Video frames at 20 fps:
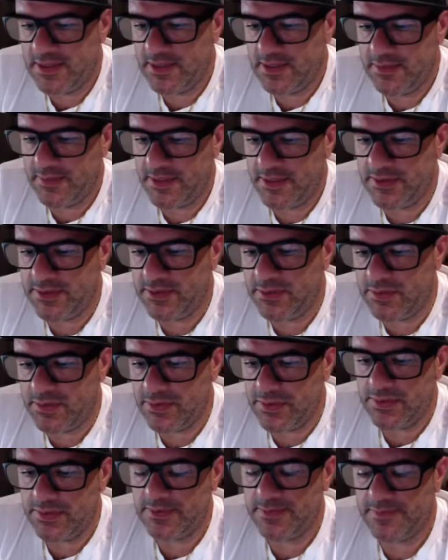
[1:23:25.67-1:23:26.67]
But it's all
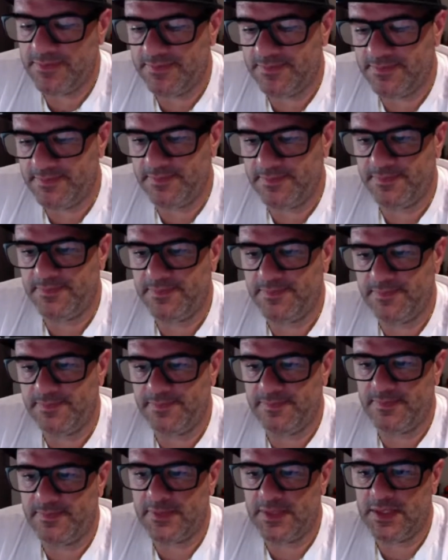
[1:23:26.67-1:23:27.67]
good.
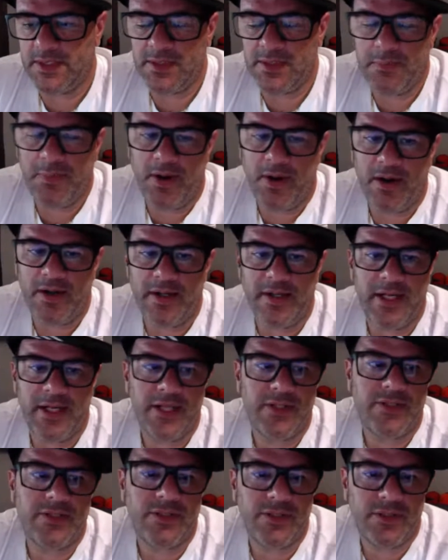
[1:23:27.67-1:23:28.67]
It's a part of
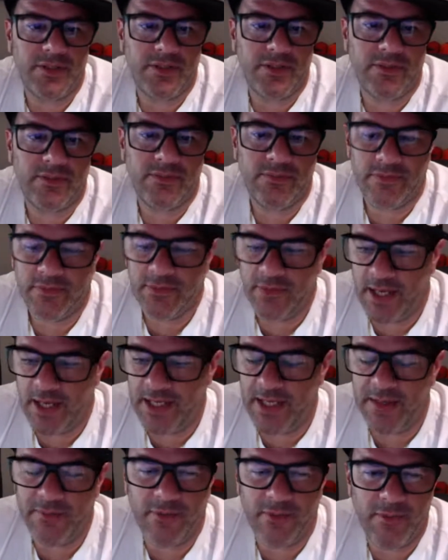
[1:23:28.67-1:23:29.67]
nature, I
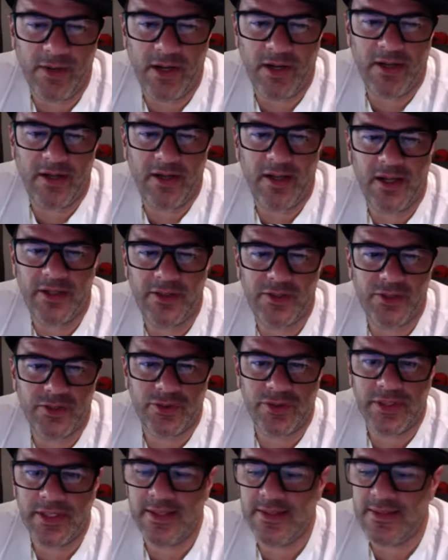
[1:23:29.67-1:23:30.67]
live around a lot of
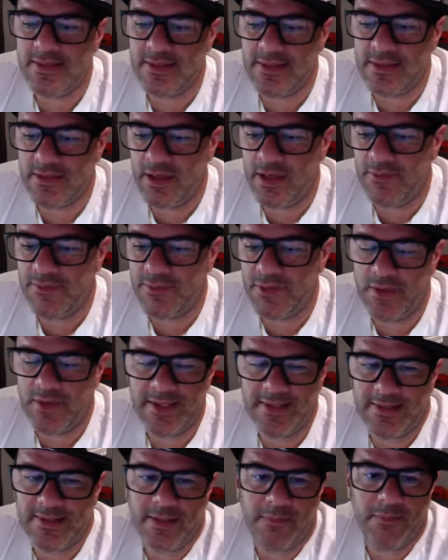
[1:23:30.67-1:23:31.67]
trees and stuff, so I
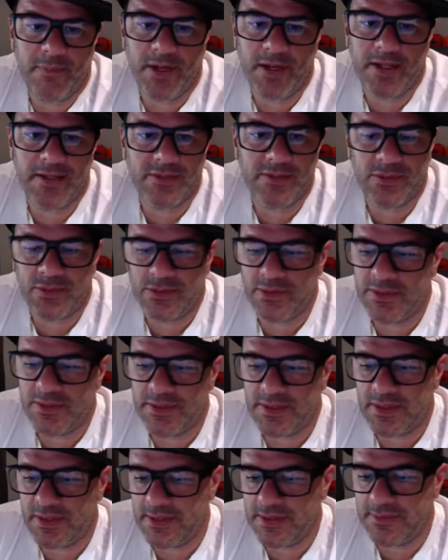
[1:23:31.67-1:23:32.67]
see birds all the
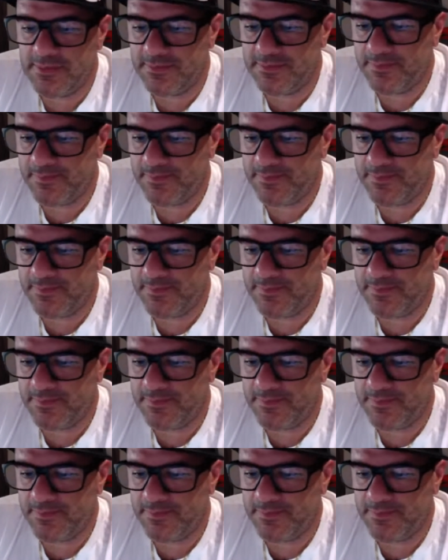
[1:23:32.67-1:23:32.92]
time.